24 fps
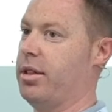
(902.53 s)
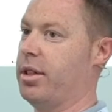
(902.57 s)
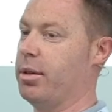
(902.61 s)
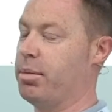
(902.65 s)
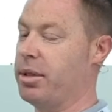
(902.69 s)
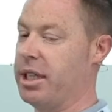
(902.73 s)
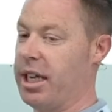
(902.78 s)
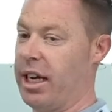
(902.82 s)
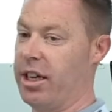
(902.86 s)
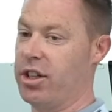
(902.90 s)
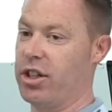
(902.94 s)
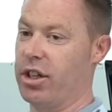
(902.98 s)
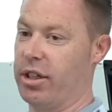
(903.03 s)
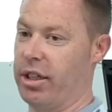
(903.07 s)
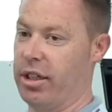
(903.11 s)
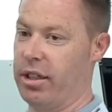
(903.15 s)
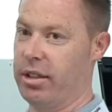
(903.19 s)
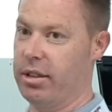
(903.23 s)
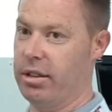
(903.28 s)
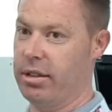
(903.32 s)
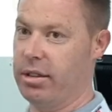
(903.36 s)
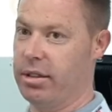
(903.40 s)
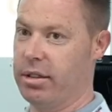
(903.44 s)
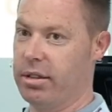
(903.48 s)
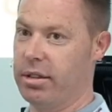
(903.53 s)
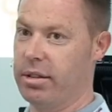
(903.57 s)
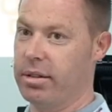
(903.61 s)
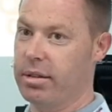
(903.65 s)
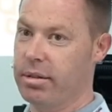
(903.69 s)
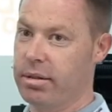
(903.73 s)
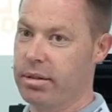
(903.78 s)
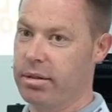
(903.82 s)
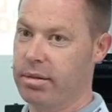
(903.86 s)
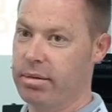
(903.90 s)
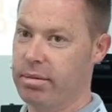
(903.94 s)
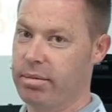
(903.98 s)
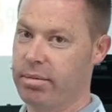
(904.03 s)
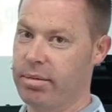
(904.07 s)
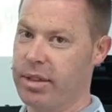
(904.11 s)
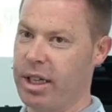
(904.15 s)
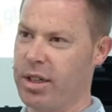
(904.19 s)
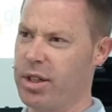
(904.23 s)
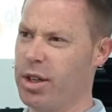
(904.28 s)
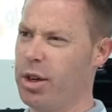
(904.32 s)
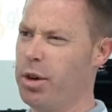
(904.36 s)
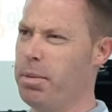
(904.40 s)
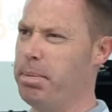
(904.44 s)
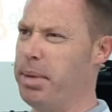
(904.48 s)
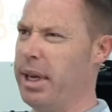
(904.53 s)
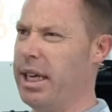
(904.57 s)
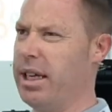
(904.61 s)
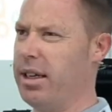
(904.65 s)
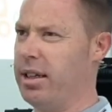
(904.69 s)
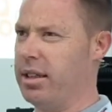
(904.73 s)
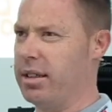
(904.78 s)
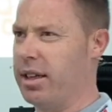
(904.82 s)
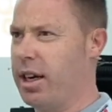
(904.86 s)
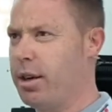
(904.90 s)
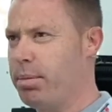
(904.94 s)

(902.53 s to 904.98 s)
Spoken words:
substantially. There's no build.